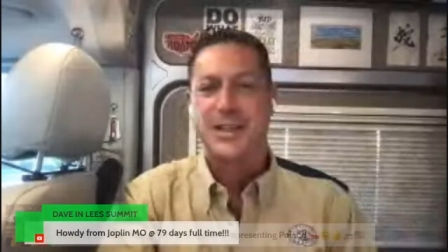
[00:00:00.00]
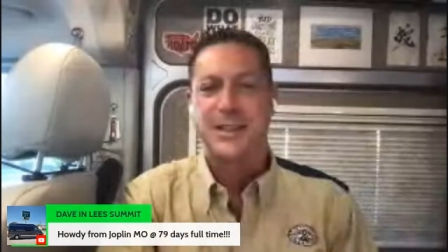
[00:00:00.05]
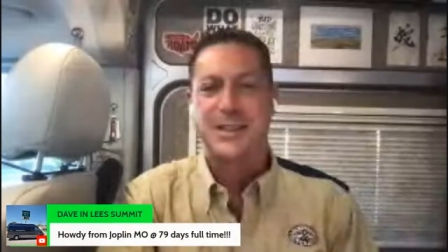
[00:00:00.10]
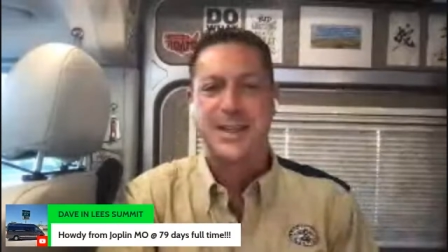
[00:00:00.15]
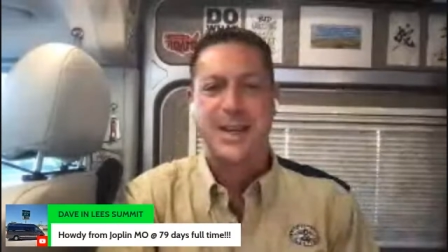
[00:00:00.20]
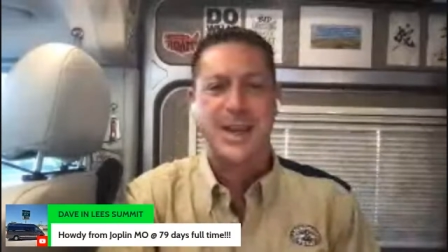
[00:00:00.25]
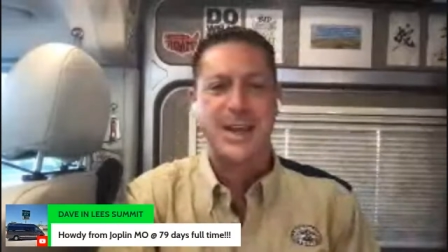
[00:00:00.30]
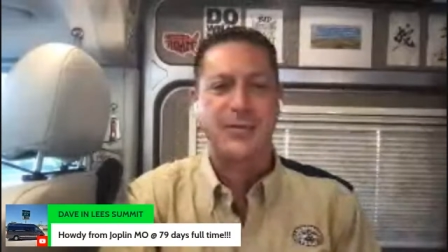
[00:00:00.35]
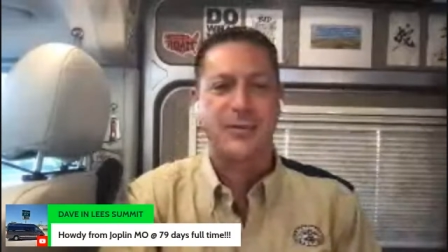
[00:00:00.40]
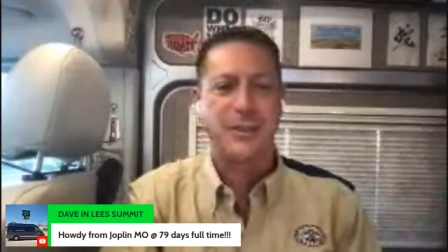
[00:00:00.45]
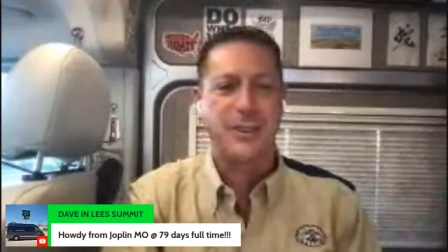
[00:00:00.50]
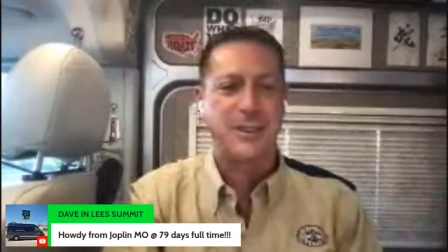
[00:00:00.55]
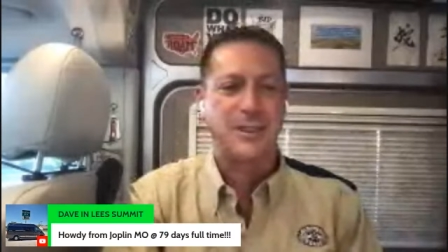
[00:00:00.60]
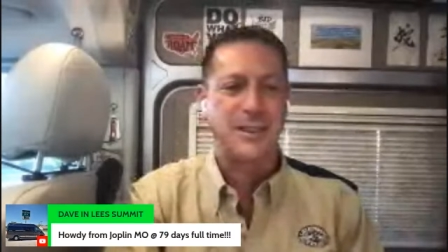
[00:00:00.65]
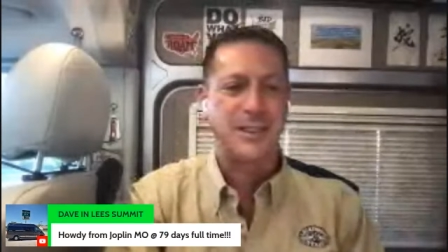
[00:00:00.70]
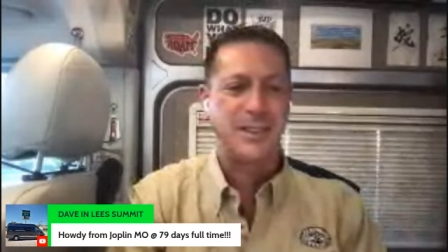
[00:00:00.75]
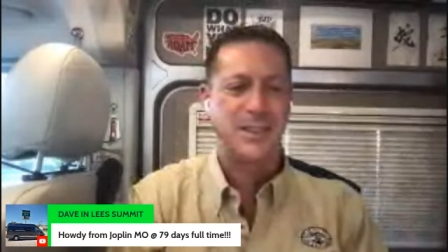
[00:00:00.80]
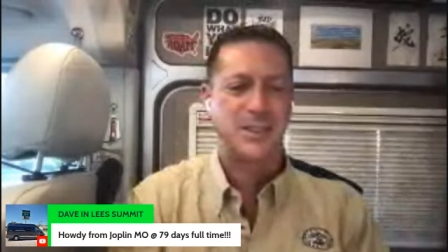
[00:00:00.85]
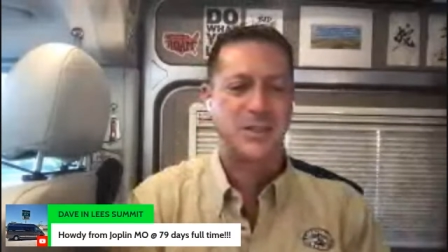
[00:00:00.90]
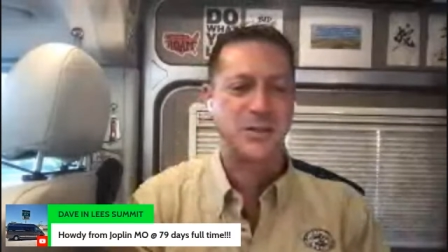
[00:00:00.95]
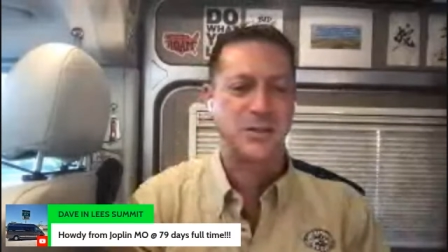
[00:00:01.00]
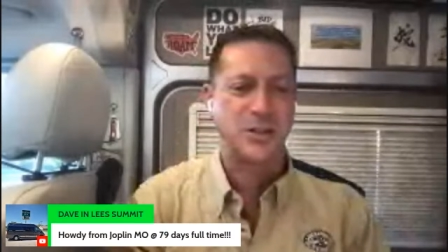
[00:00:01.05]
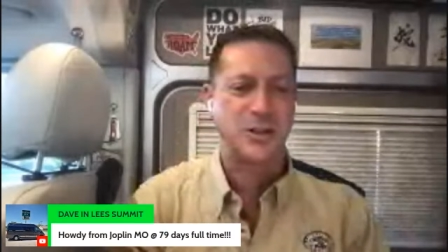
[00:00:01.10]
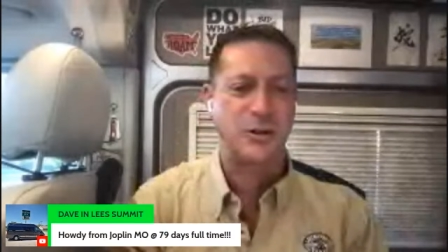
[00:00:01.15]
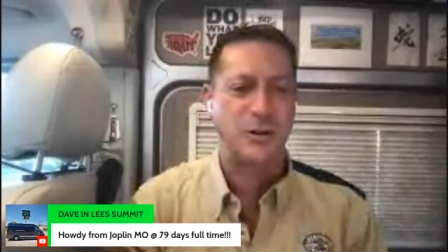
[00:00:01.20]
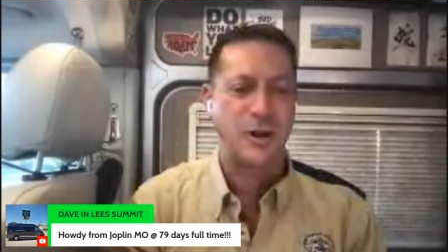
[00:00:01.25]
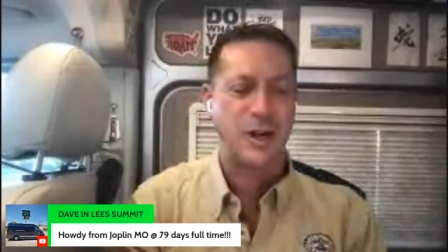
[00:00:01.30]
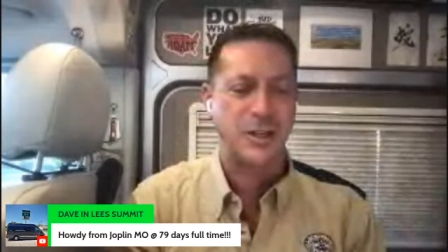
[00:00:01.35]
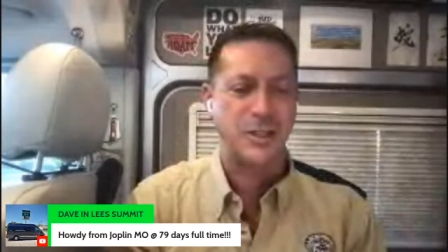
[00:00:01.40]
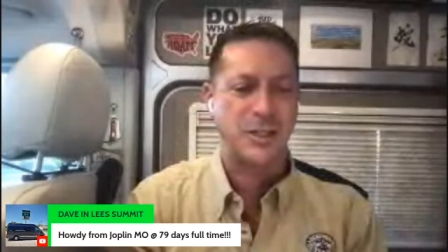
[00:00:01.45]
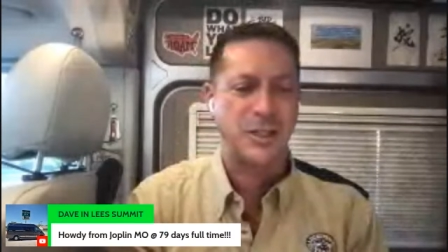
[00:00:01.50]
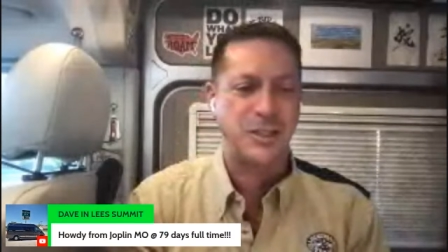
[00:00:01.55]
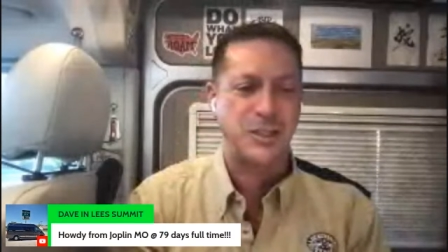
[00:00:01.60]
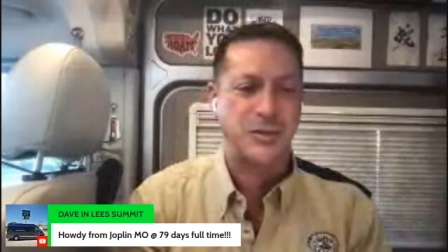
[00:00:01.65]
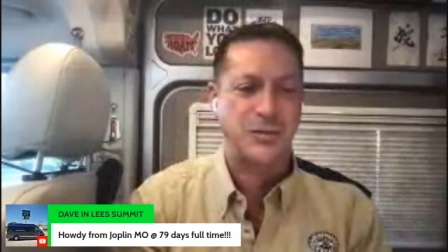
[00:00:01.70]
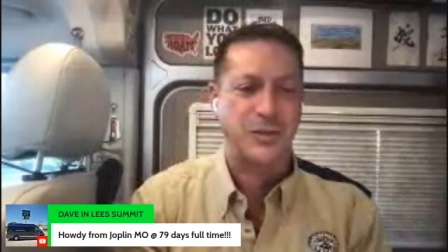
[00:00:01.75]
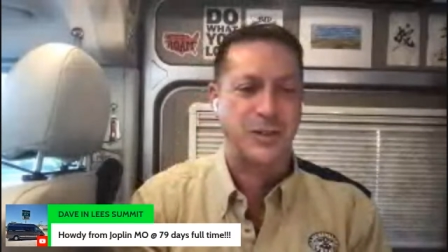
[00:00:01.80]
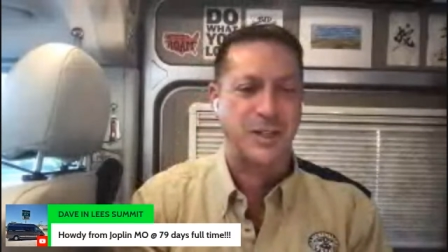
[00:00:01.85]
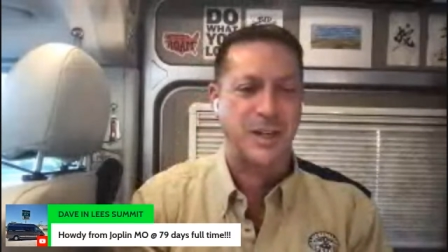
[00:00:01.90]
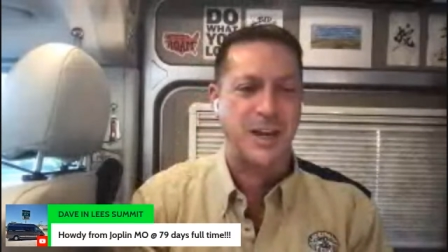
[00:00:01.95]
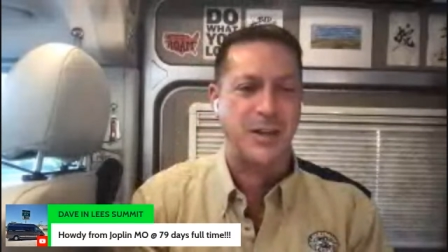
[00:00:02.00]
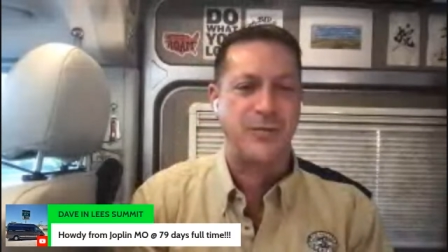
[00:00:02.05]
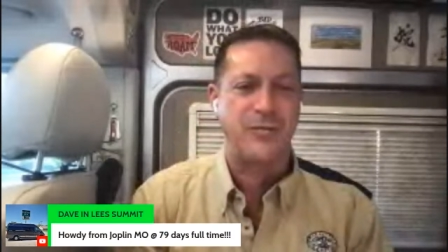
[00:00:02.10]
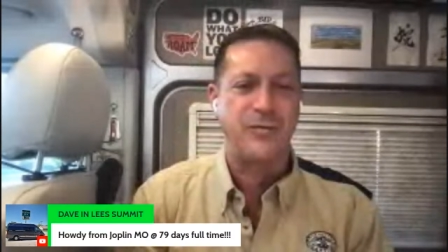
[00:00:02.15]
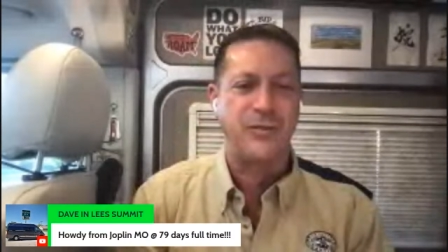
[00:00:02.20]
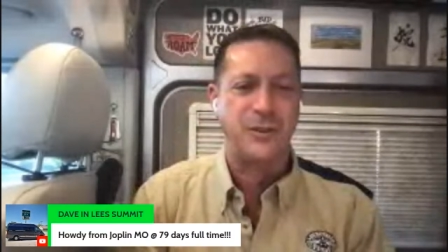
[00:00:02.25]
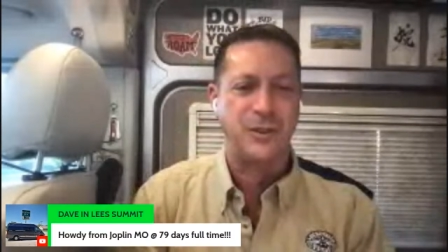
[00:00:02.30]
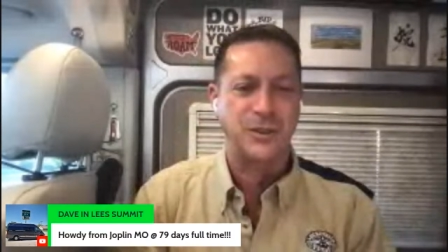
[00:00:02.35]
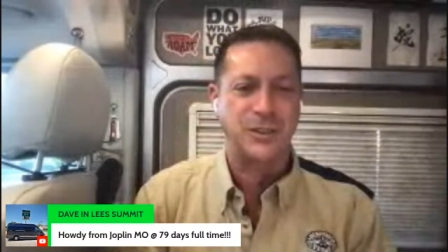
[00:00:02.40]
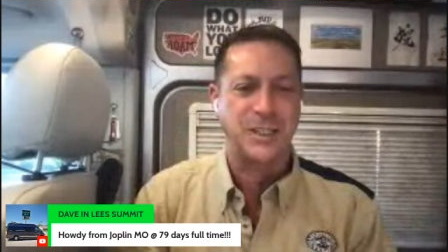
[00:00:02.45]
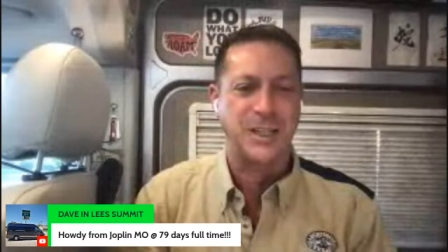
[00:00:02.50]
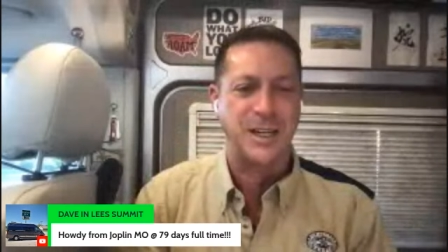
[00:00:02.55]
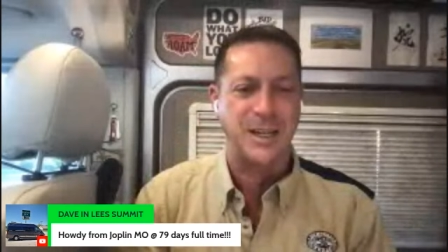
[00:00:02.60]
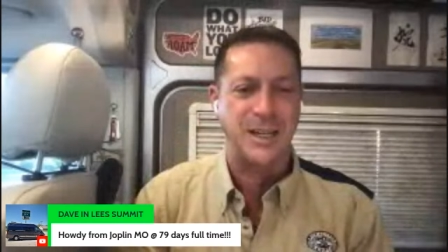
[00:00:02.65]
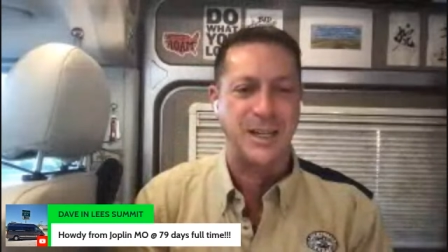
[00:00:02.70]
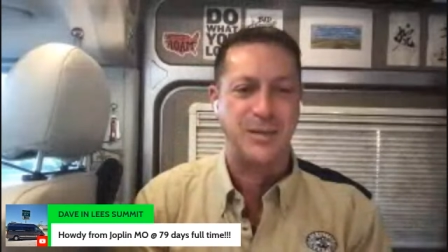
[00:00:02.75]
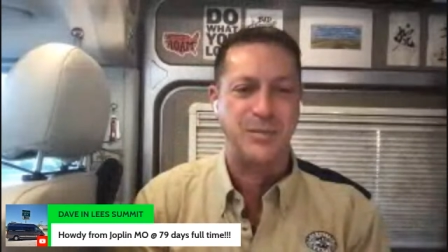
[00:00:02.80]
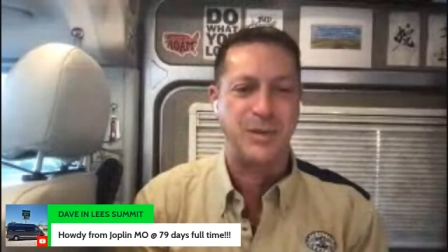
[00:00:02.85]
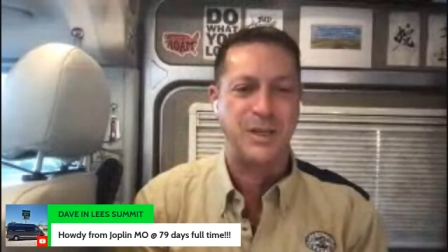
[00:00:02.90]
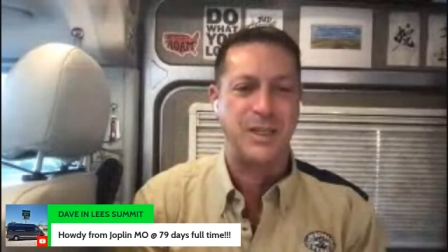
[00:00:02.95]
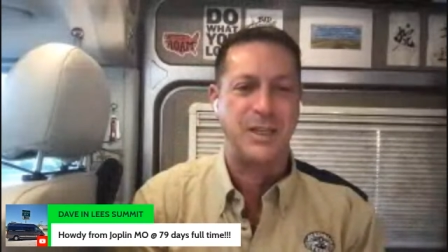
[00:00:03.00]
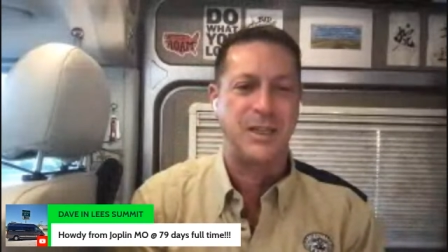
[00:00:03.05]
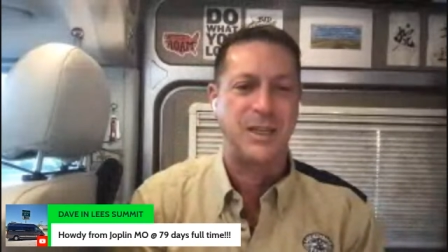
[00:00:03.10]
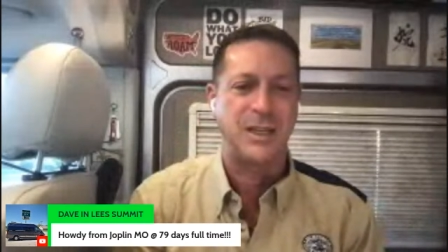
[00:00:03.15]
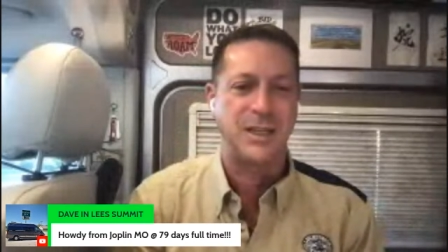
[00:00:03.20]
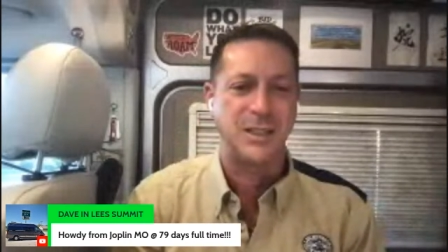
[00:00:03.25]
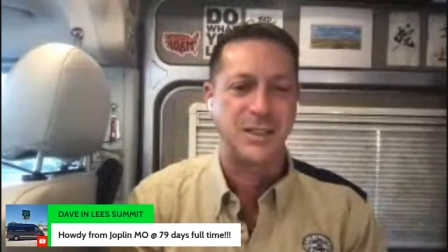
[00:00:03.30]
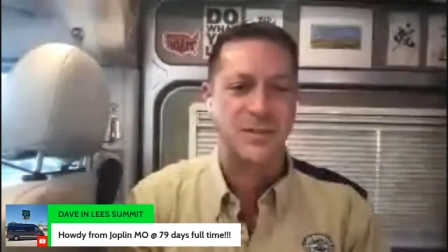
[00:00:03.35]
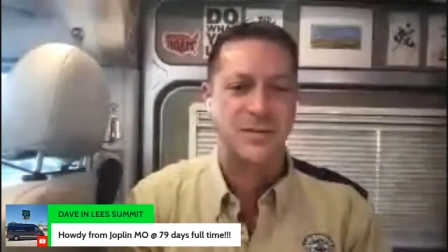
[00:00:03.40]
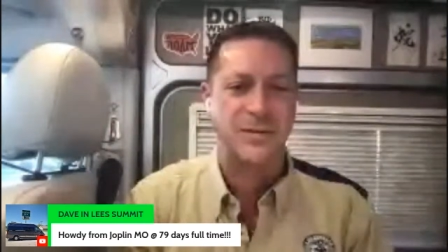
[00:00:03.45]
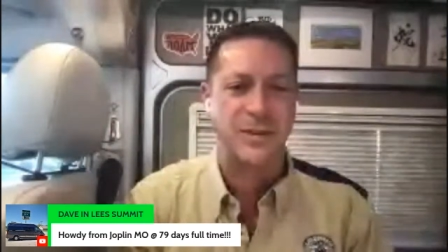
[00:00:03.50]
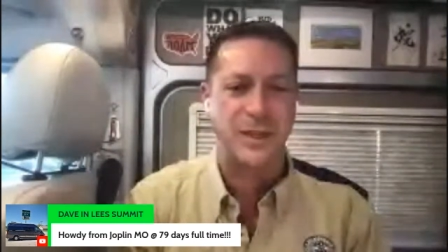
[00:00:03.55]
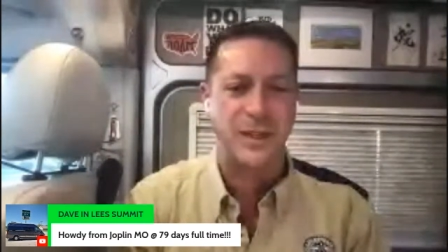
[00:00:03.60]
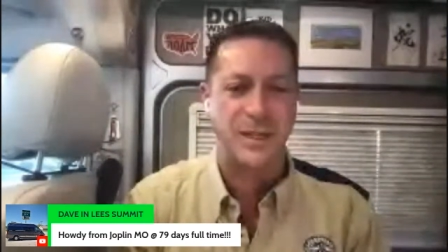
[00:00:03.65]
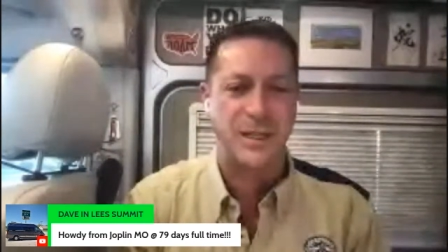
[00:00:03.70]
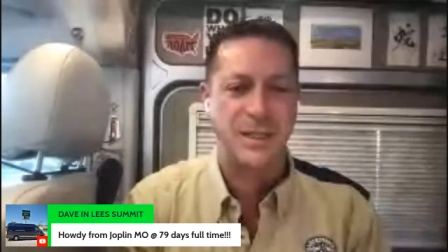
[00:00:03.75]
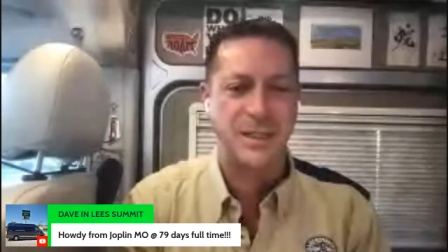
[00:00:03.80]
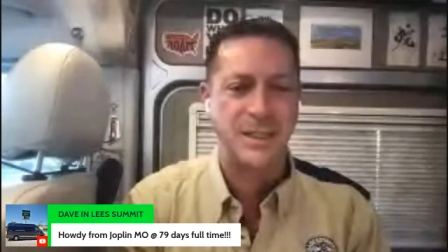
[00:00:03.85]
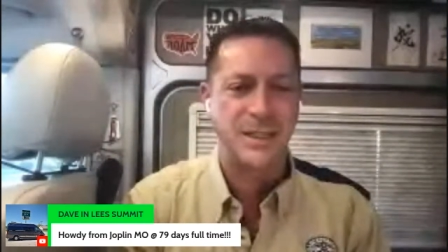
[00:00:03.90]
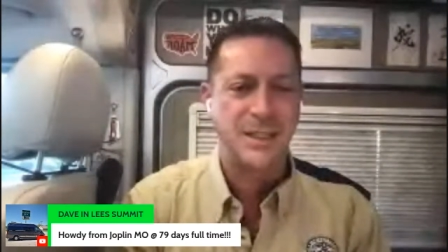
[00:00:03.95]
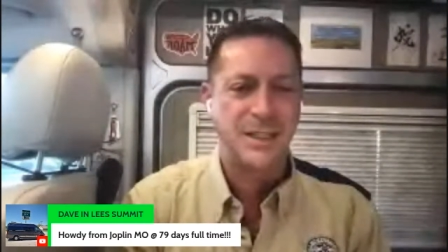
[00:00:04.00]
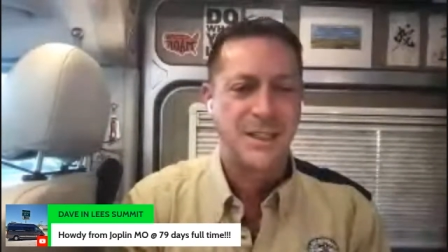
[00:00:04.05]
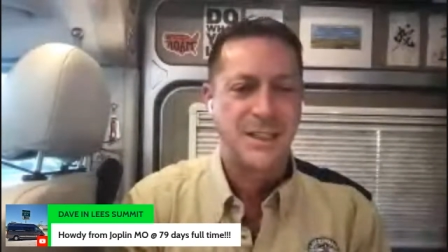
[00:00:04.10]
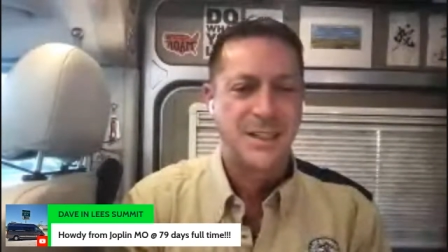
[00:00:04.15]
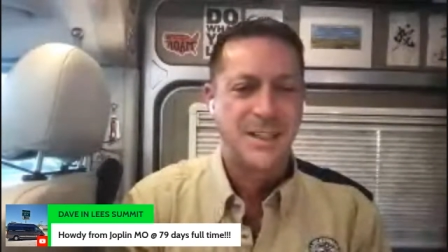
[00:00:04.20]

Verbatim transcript: Dave, look at this. Here's a congratulations for Dave. Full time in his van.